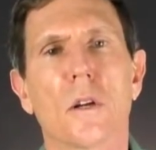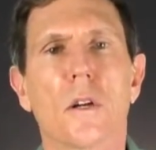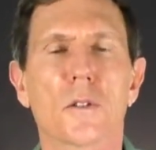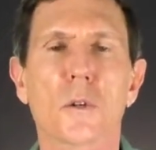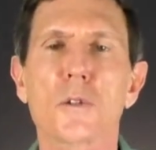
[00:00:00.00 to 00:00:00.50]

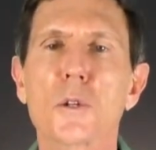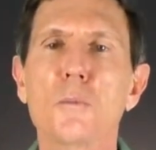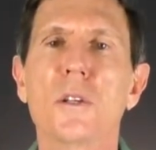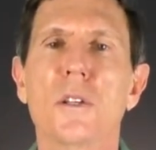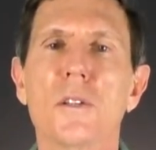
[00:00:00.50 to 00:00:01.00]
so it should
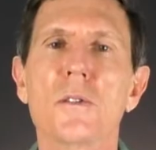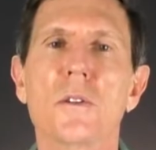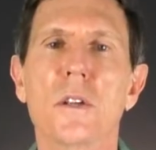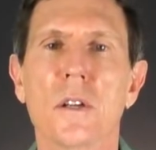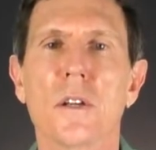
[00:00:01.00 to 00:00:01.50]
be easier
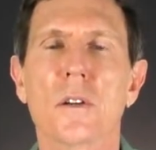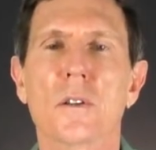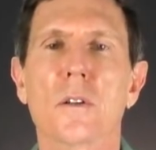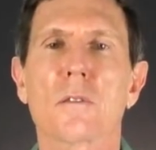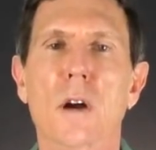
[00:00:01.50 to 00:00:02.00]
to hear
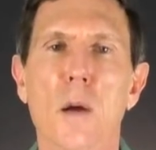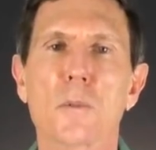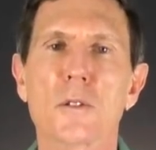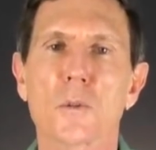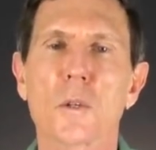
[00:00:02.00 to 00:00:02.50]
than a
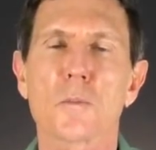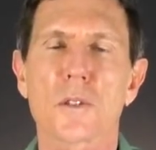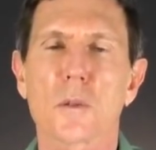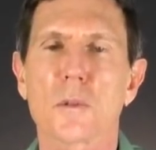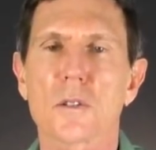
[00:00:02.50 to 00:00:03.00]
rapid sweep
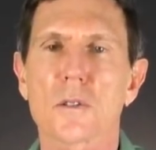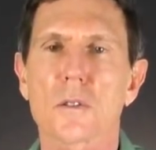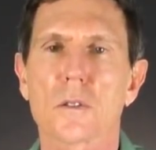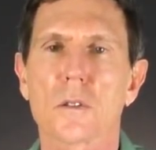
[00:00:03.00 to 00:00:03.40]
stimulus.